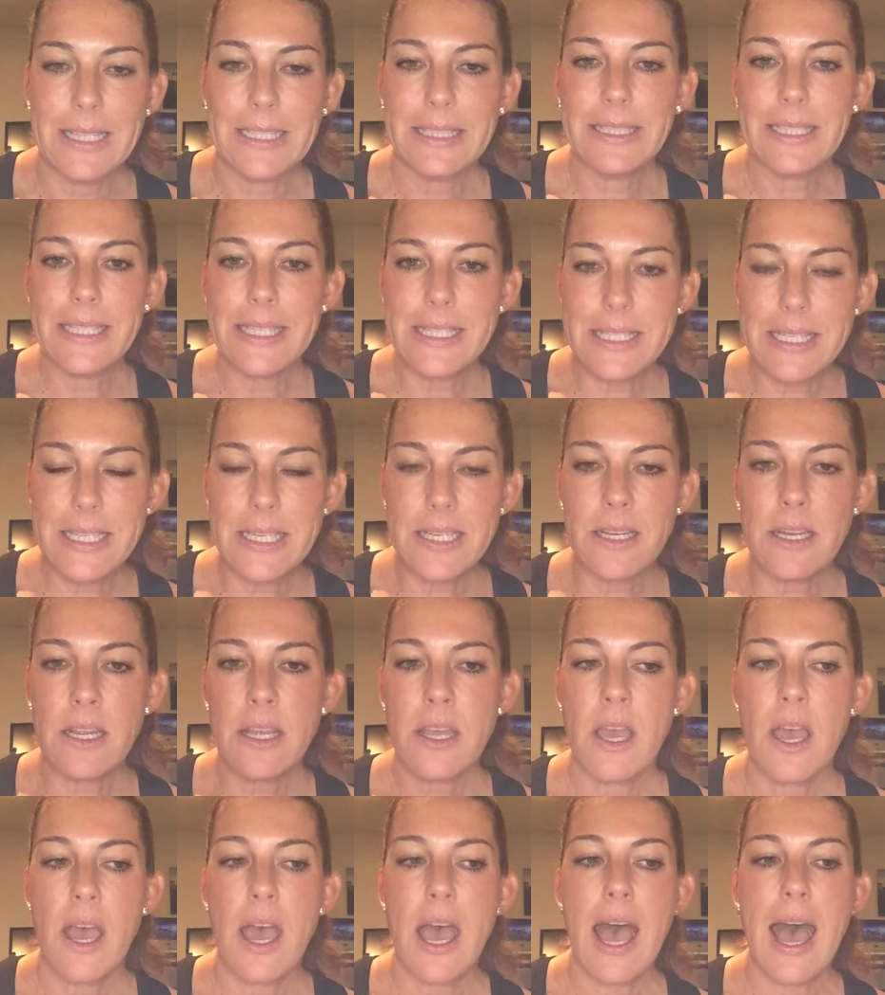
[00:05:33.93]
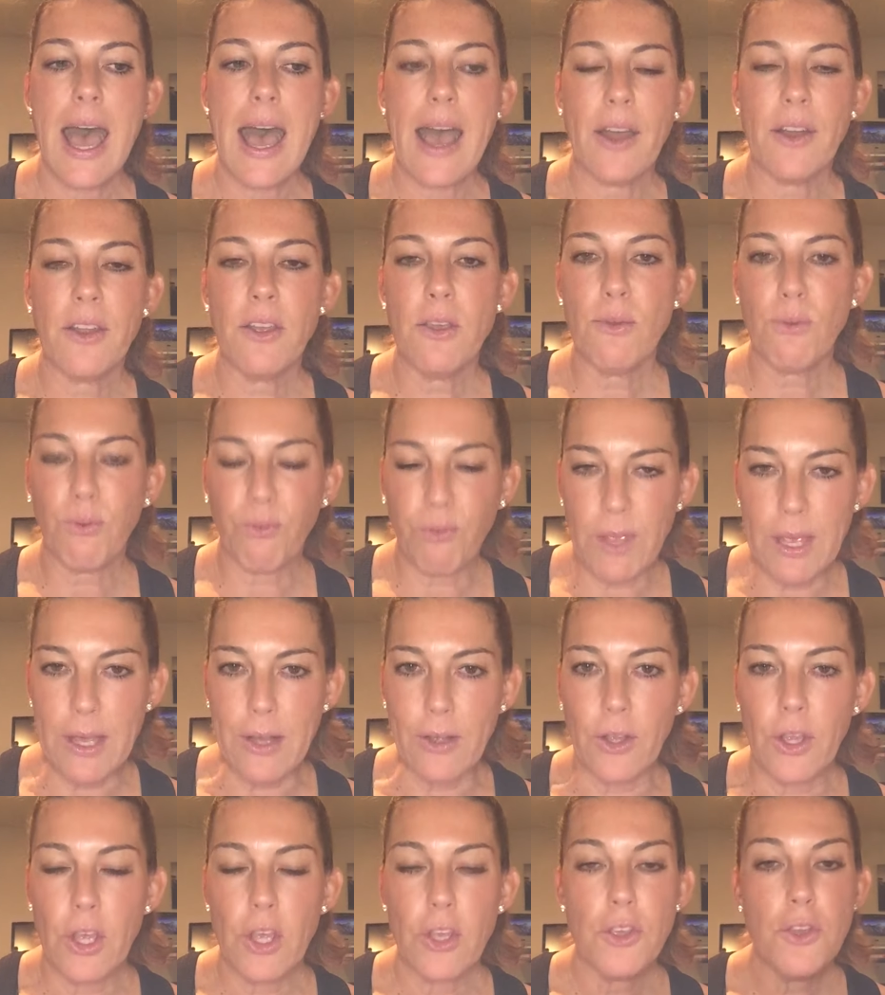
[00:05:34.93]
Listen, how do you
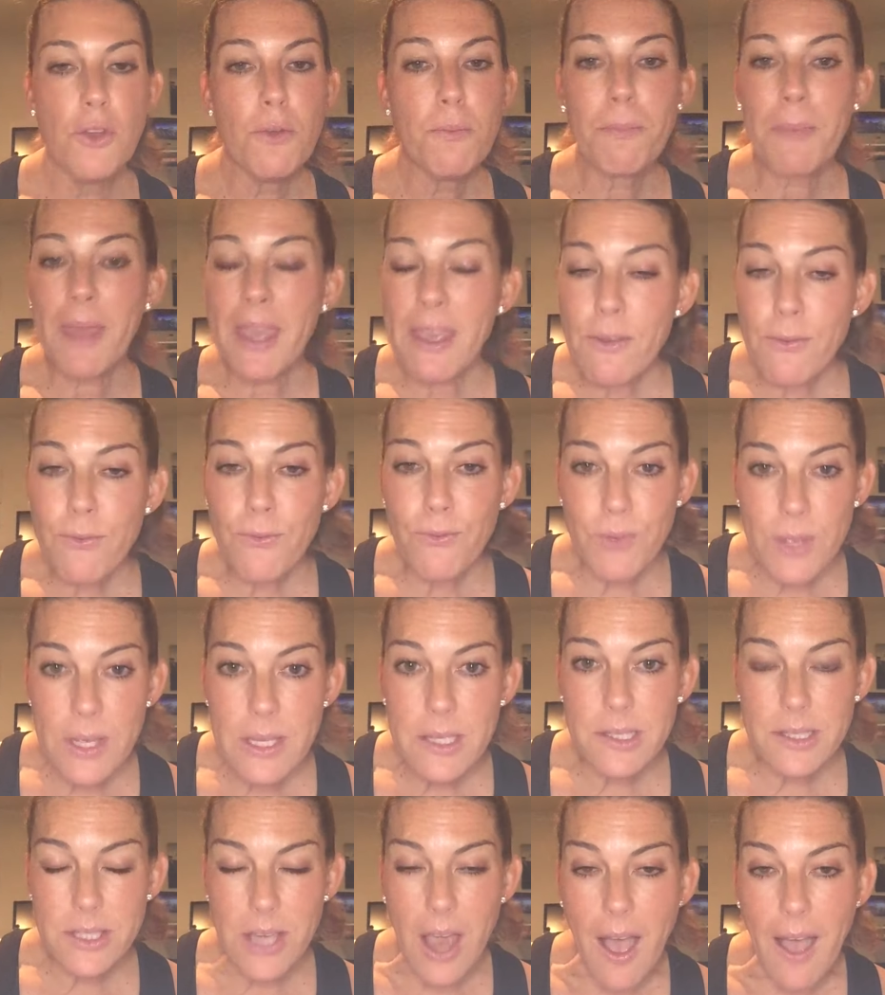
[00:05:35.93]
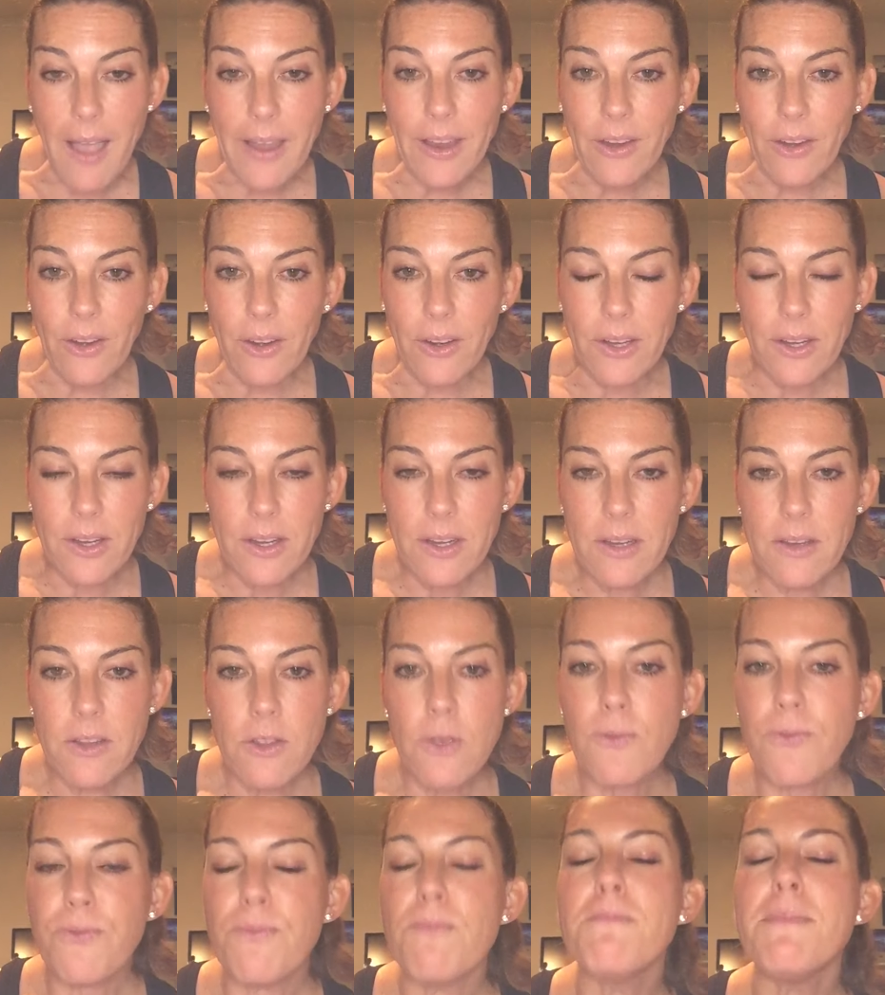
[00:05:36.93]
feel? You may feel tired.
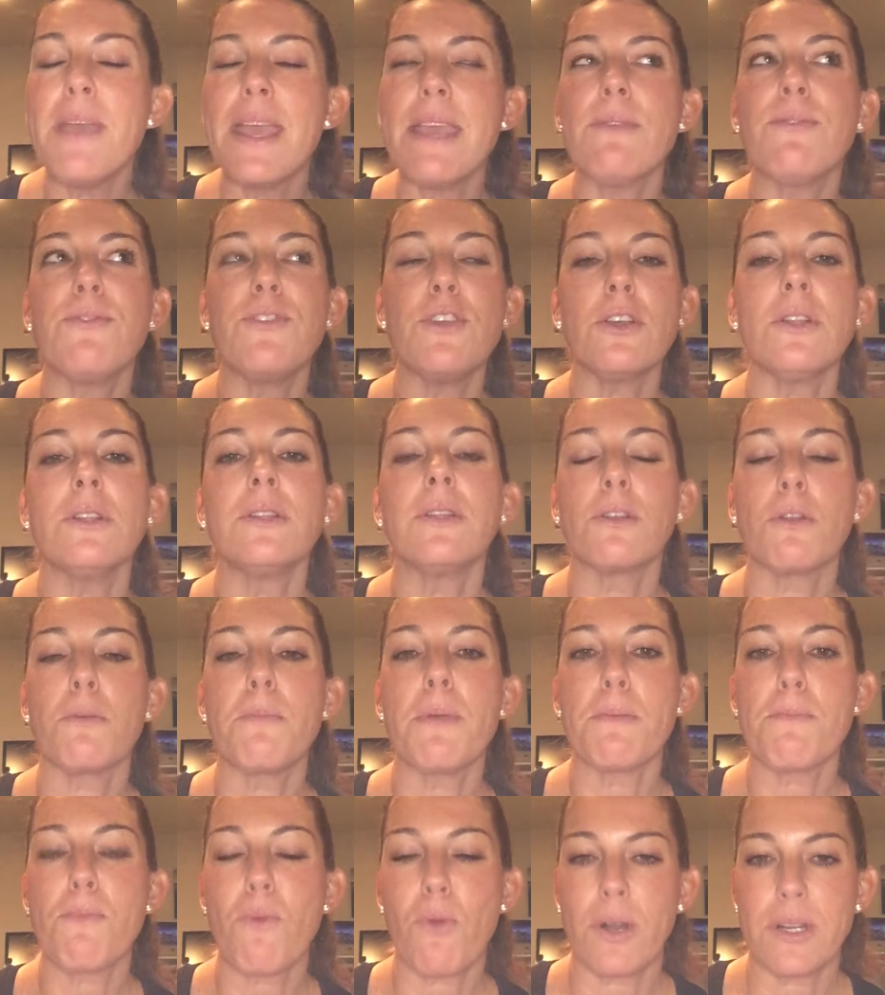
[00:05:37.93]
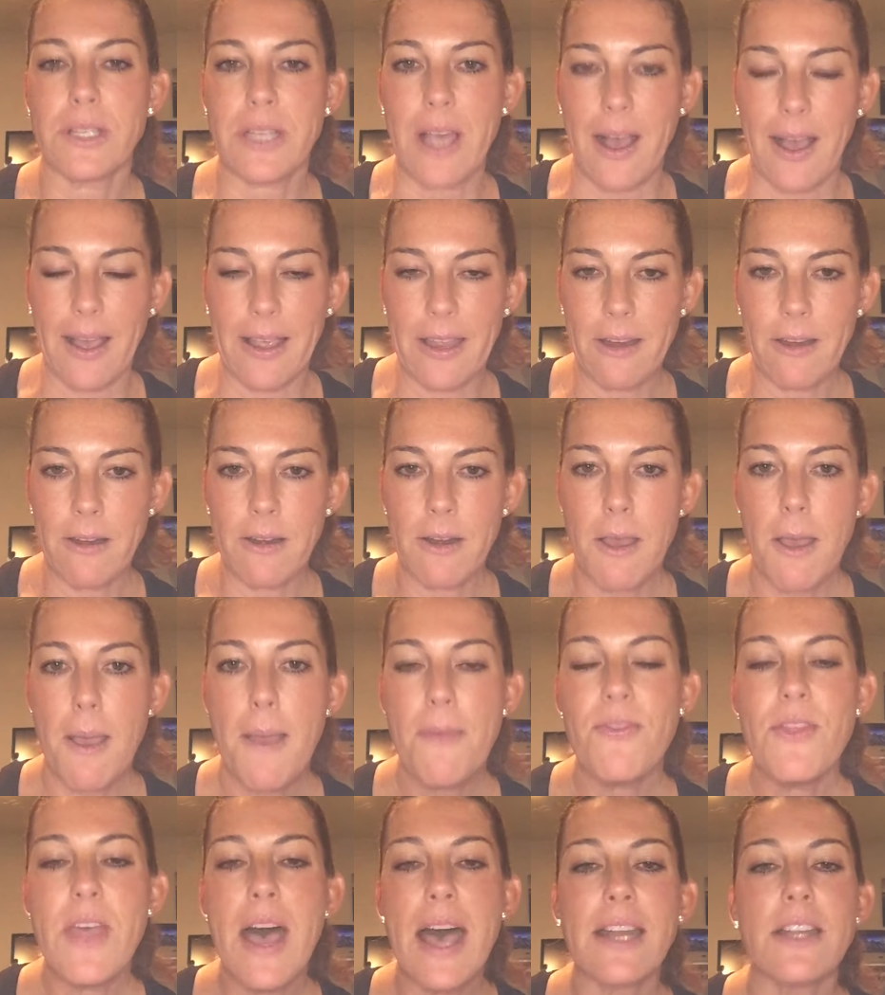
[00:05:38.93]
You may feel a little bit more tired.
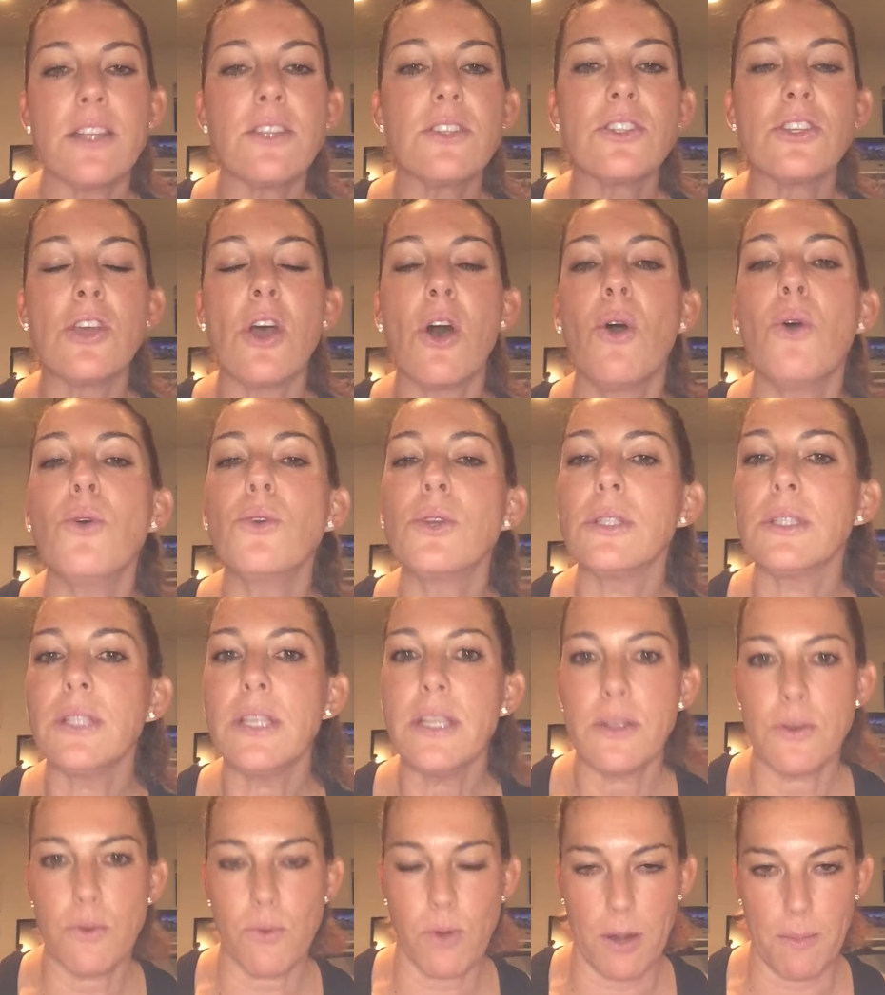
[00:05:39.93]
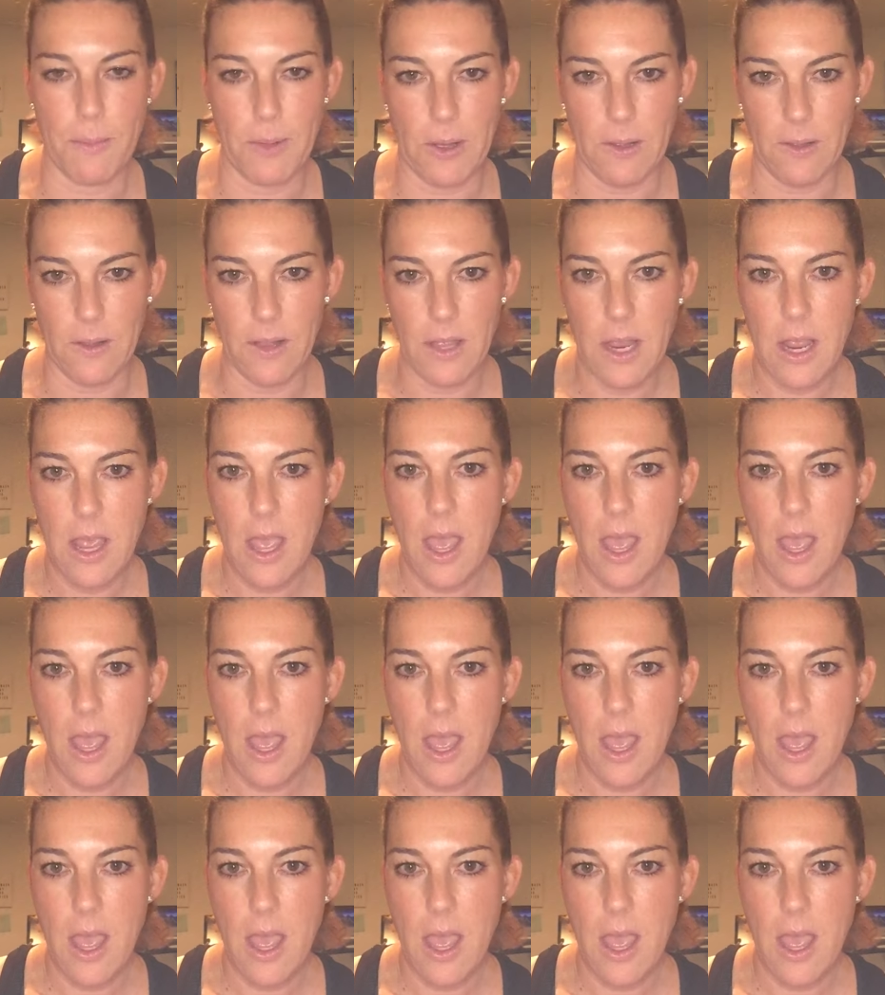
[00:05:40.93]
That is totally normal.